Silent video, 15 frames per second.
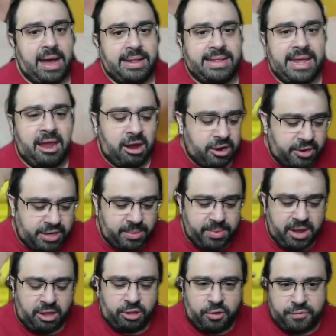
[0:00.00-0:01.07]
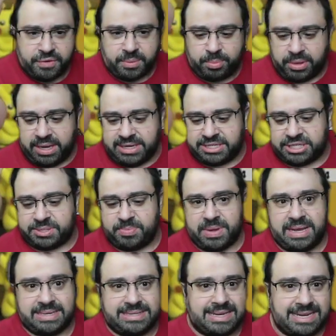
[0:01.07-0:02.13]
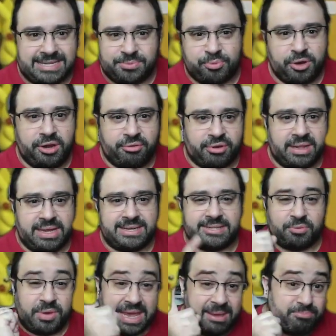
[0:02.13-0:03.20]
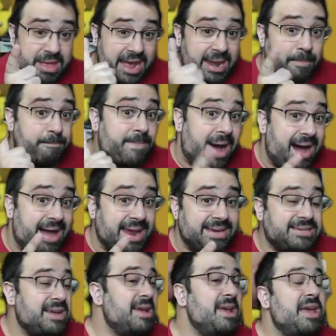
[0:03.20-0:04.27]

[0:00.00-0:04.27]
they are going to be all over the place just because it is pre-release. So keep that in mind.